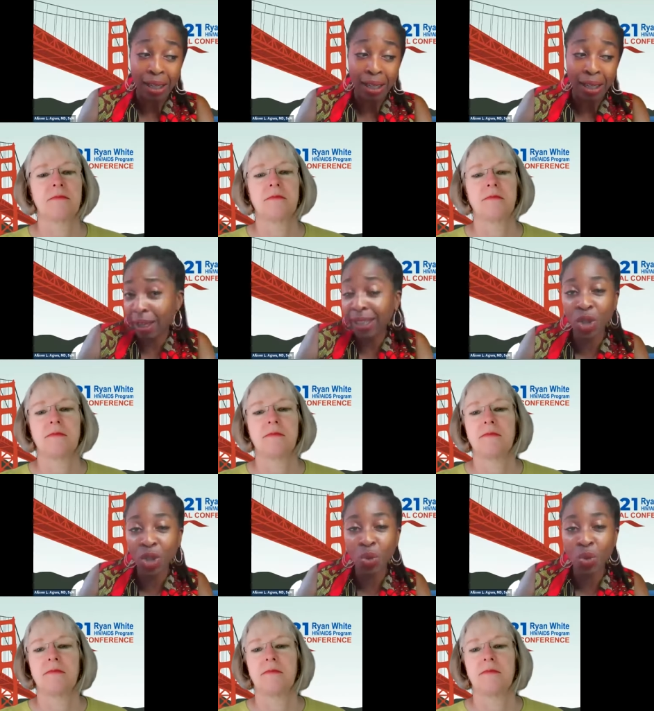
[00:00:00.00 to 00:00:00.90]

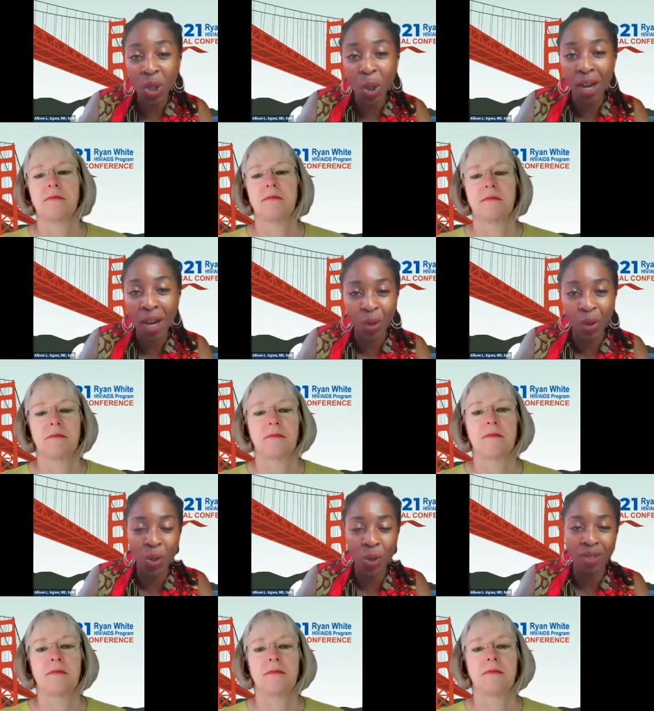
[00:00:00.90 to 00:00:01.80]
Speaker 1: adolescents we know have the lowest
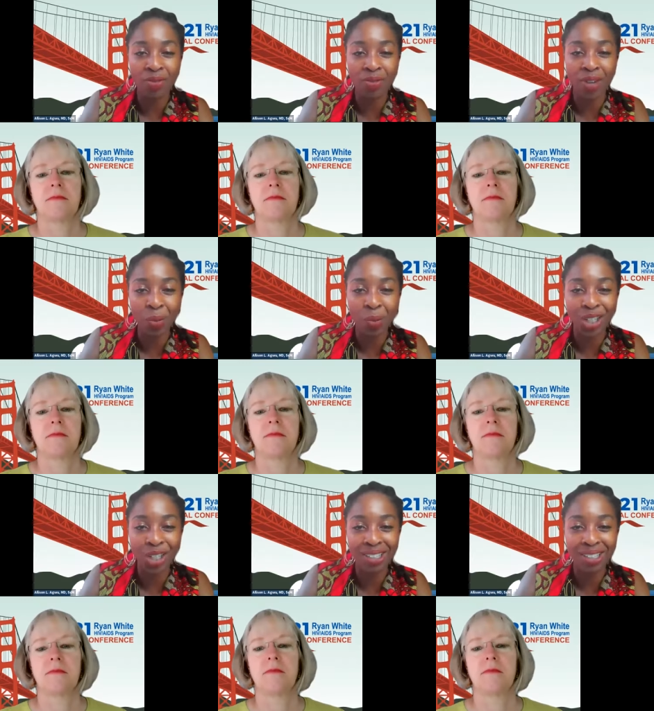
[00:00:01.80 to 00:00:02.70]
rates of viral suppression.
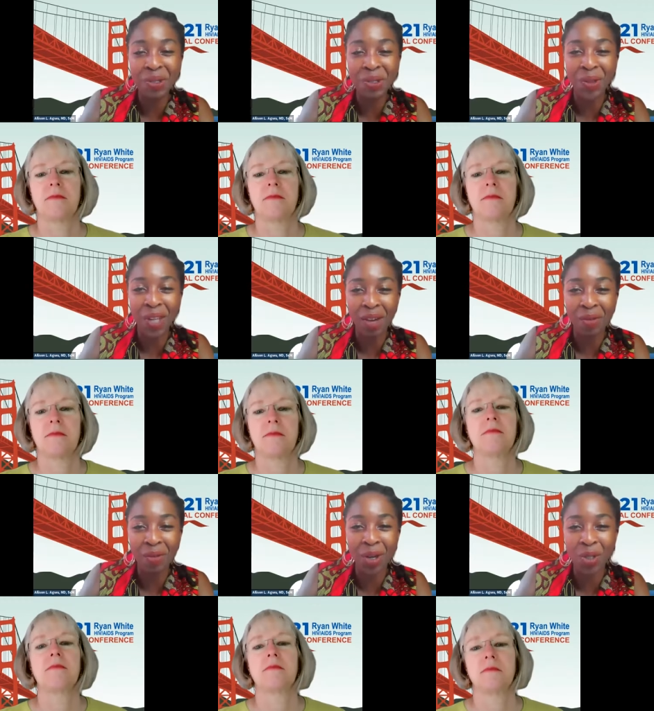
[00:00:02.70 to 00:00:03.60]
We do know that. We
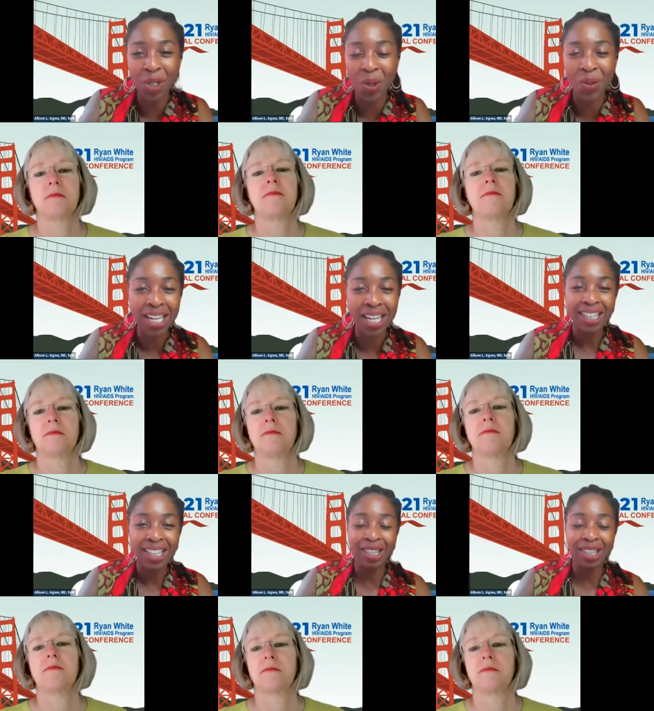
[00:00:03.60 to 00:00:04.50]
also know that
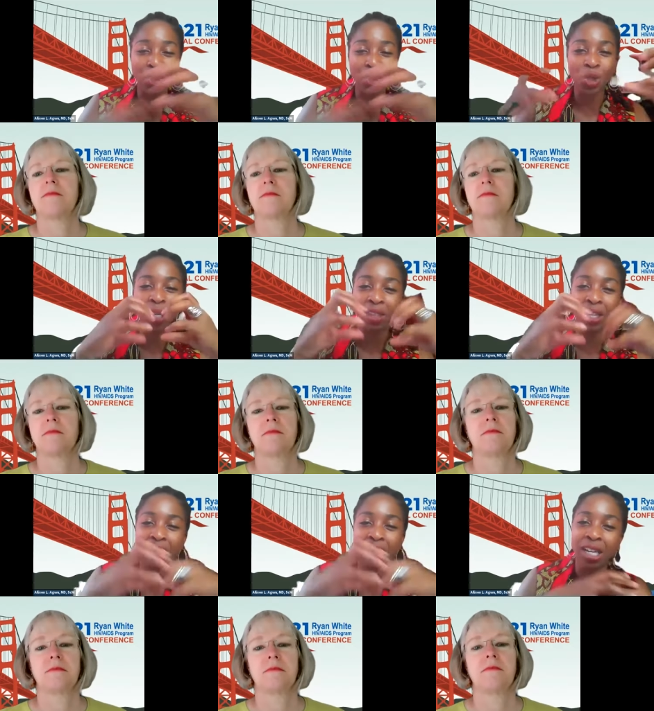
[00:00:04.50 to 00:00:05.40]
there's so many
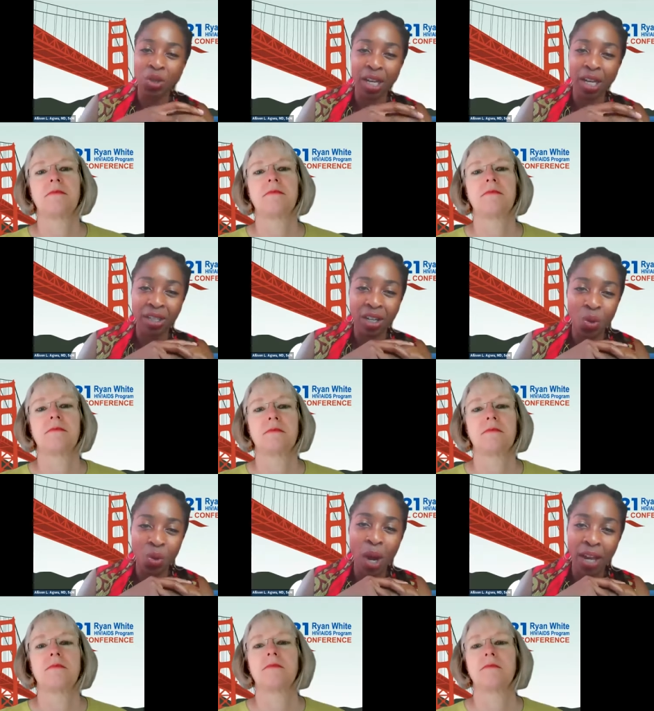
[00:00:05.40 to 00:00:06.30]
things intersecting to
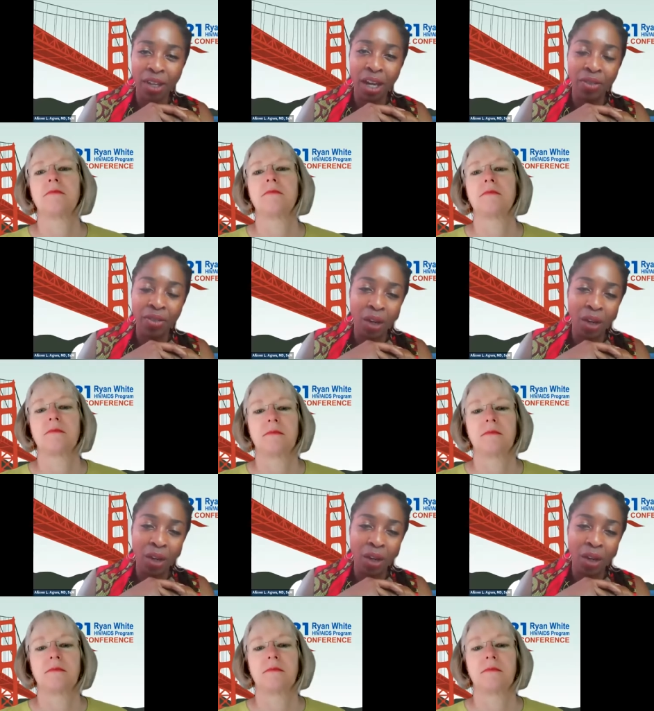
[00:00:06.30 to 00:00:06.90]
why they get there. And I